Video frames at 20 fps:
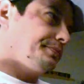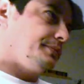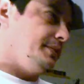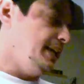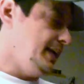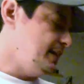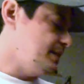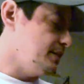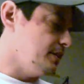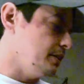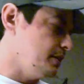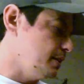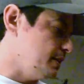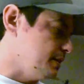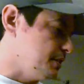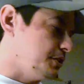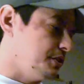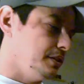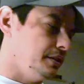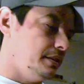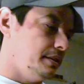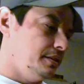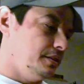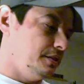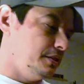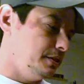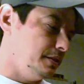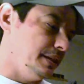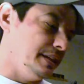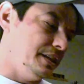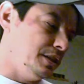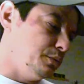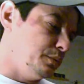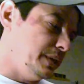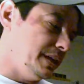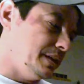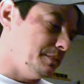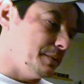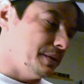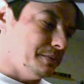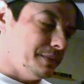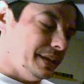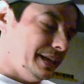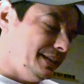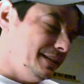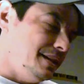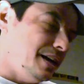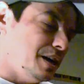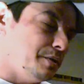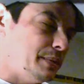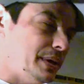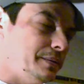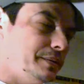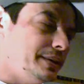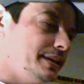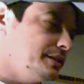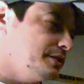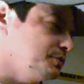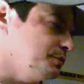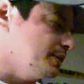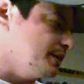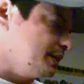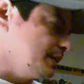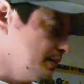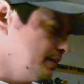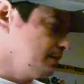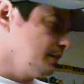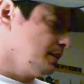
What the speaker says: It's all good. She'll think you're weird, but you're like, no, baby, I just want to,